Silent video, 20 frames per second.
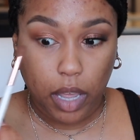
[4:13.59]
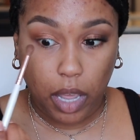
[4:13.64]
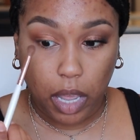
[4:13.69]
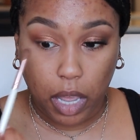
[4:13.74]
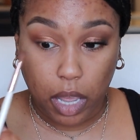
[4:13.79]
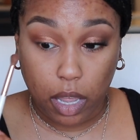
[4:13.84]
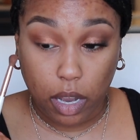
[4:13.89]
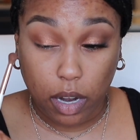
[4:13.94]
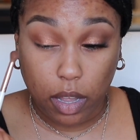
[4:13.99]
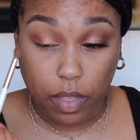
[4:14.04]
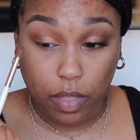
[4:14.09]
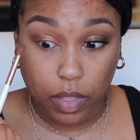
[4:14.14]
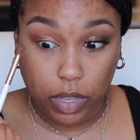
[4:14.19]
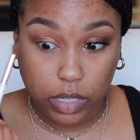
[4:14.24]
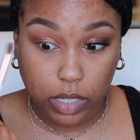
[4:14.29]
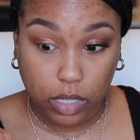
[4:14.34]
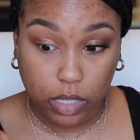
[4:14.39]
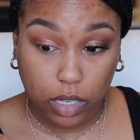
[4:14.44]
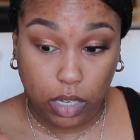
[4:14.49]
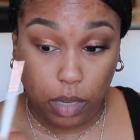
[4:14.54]
And
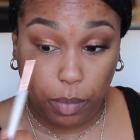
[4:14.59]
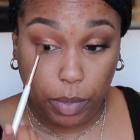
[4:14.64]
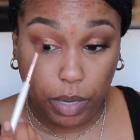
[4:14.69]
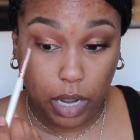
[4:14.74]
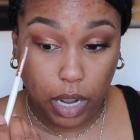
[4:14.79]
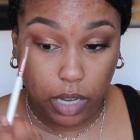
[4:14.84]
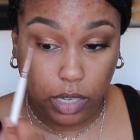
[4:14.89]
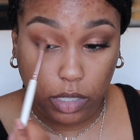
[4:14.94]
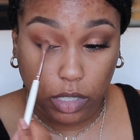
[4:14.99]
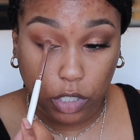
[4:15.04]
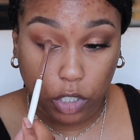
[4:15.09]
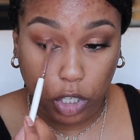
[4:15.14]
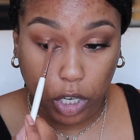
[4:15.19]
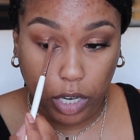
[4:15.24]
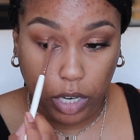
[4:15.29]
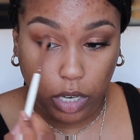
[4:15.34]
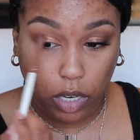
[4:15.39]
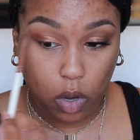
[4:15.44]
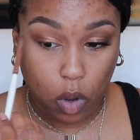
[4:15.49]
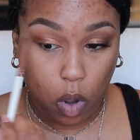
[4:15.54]
this is going to be
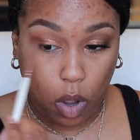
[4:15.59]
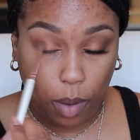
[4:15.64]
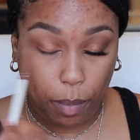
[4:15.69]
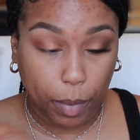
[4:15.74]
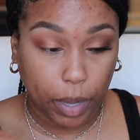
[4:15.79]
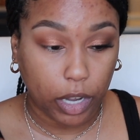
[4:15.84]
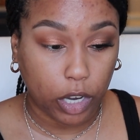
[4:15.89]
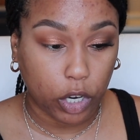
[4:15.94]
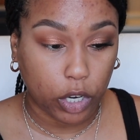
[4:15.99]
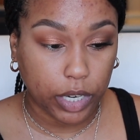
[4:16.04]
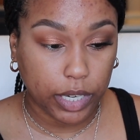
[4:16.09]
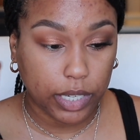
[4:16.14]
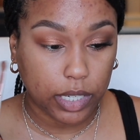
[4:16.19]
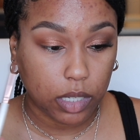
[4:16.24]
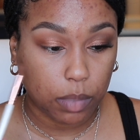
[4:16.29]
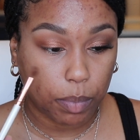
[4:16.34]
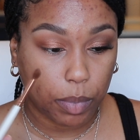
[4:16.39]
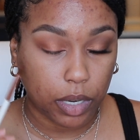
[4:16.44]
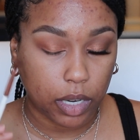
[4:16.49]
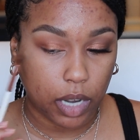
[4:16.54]
concentrated on my
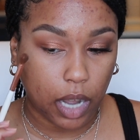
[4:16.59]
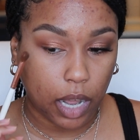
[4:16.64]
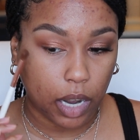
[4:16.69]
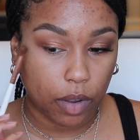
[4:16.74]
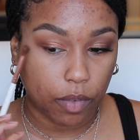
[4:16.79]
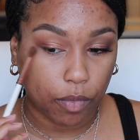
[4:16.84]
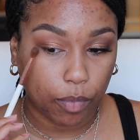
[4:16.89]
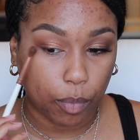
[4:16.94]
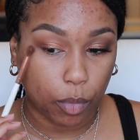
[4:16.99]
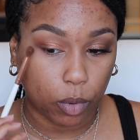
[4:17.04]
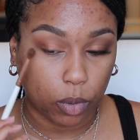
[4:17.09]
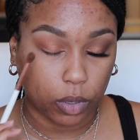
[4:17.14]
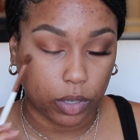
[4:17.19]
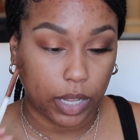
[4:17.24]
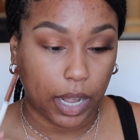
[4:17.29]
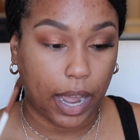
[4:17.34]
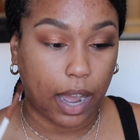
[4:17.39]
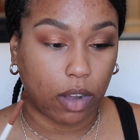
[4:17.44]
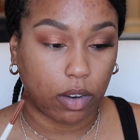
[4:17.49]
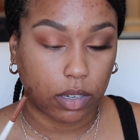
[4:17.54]
crease, but kind of more on
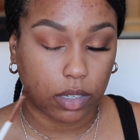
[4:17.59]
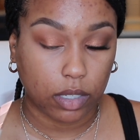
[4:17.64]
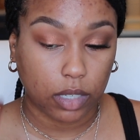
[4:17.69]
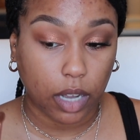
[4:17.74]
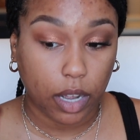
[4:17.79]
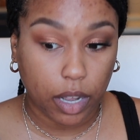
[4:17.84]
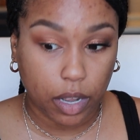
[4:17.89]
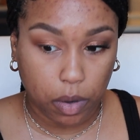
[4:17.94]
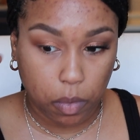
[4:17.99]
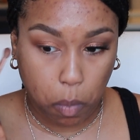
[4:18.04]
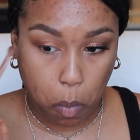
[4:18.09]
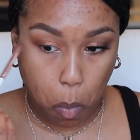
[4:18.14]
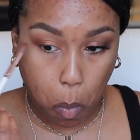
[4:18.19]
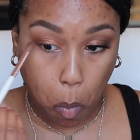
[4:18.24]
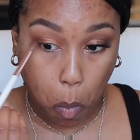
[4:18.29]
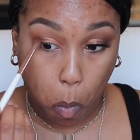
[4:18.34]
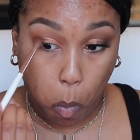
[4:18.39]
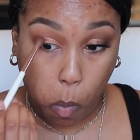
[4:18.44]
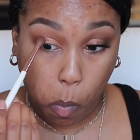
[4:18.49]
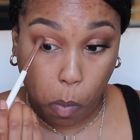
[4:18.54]
the outer side.
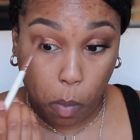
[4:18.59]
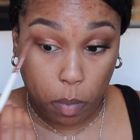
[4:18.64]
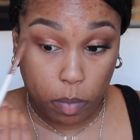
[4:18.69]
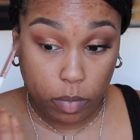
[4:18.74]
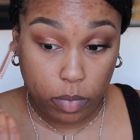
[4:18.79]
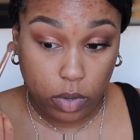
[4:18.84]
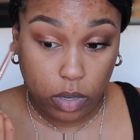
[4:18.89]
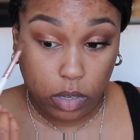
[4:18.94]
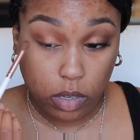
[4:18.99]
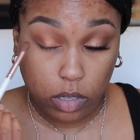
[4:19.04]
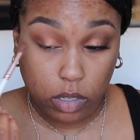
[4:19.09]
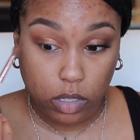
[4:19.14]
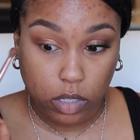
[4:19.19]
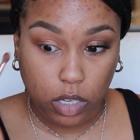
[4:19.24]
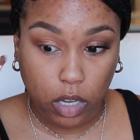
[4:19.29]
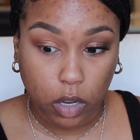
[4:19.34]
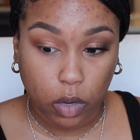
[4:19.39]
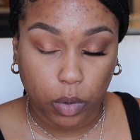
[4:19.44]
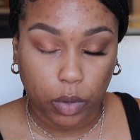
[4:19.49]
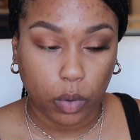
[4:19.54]

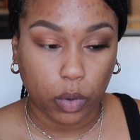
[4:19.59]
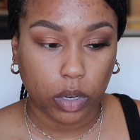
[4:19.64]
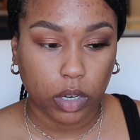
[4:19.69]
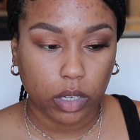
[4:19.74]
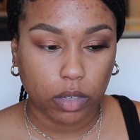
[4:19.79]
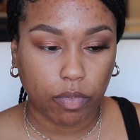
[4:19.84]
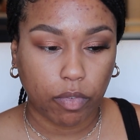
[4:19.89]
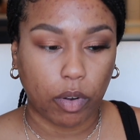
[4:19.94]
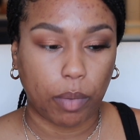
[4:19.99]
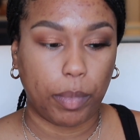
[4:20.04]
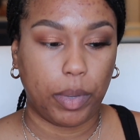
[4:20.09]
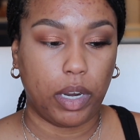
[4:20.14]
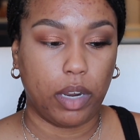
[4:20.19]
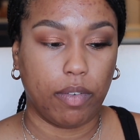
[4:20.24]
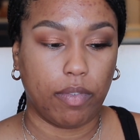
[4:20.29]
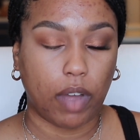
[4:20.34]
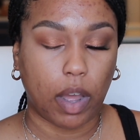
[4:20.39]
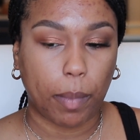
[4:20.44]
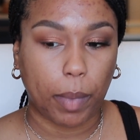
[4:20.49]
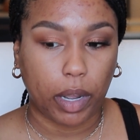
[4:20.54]
So in order for me
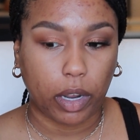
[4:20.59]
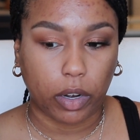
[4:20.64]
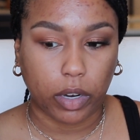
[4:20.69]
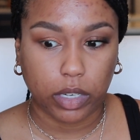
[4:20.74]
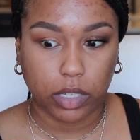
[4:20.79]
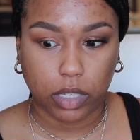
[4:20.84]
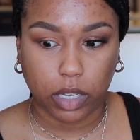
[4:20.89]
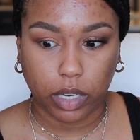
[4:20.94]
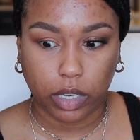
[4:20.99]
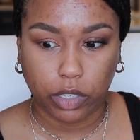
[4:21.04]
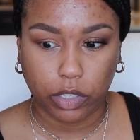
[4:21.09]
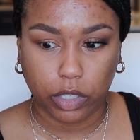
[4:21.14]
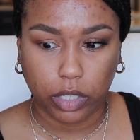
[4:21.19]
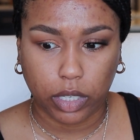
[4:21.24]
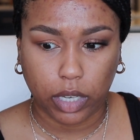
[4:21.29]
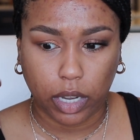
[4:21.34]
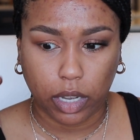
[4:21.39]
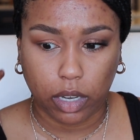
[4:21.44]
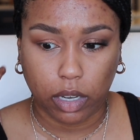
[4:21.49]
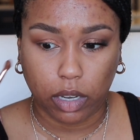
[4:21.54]
to find my crease, I
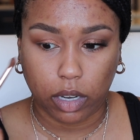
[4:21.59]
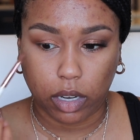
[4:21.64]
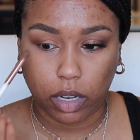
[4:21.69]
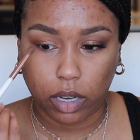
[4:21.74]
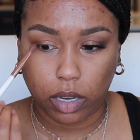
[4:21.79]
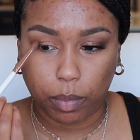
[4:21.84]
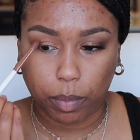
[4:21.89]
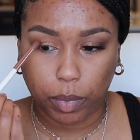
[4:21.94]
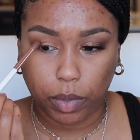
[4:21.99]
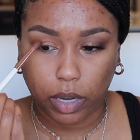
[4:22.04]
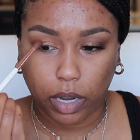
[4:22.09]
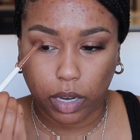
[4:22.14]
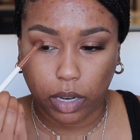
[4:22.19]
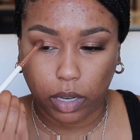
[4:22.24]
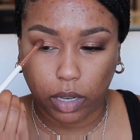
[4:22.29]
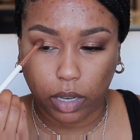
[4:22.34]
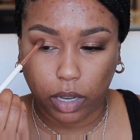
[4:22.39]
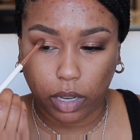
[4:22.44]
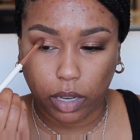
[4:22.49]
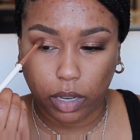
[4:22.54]
usually like look up and kind
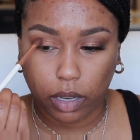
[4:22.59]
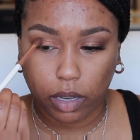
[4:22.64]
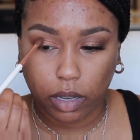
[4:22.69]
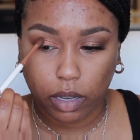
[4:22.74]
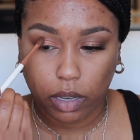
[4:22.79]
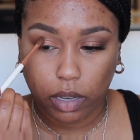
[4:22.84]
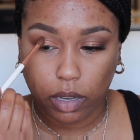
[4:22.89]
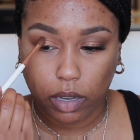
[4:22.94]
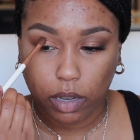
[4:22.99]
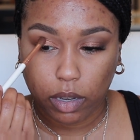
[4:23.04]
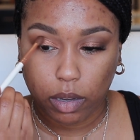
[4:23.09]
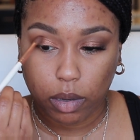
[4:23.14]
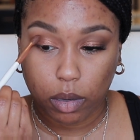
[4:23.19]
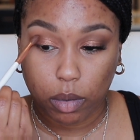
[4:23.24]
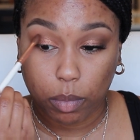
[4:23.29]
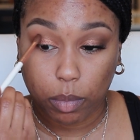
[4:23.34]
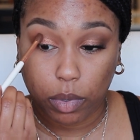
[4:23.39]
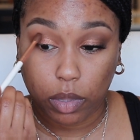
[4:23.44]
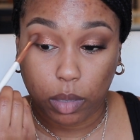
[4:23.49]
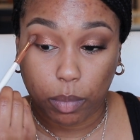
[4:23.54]
of like
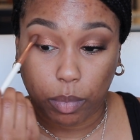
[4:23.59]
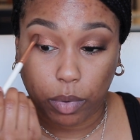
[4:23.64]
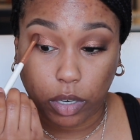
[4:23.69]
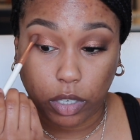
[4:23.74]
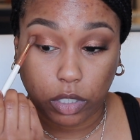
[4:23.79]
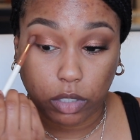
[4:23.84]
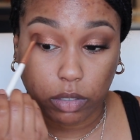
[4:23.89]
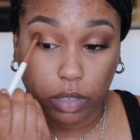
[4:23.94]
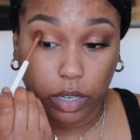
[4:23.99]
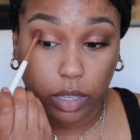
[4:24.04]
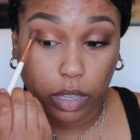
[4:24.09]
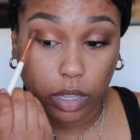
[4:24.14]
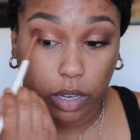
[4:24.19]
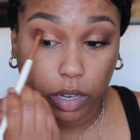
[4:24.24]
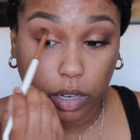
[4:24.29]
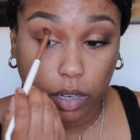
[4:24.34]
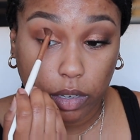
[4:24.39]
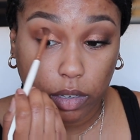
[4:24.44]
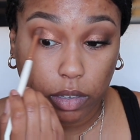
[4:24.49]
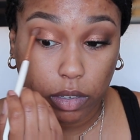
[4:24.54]
put the brush right
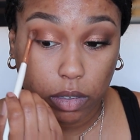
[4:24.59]
there.